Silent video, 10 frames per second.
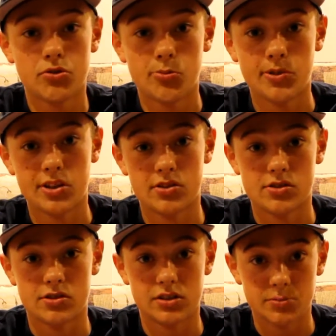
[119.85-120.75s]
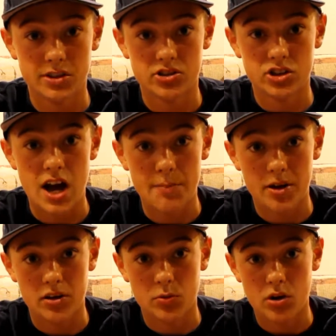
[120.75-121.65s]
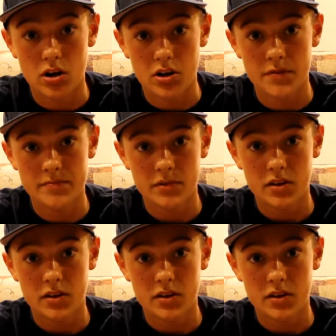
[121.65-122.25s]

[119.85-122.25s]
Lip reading: to throw them when there's a little bit of chop on the water.